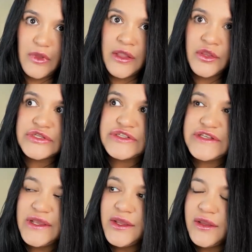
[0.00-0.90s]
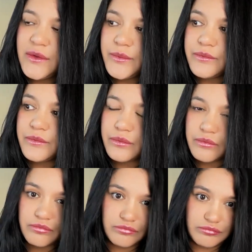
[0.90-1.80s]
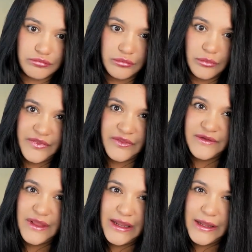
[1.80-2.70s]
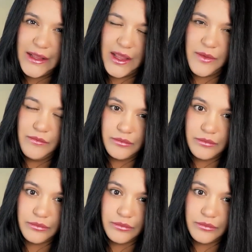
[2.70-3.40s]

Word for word: And you'll see in the dating game,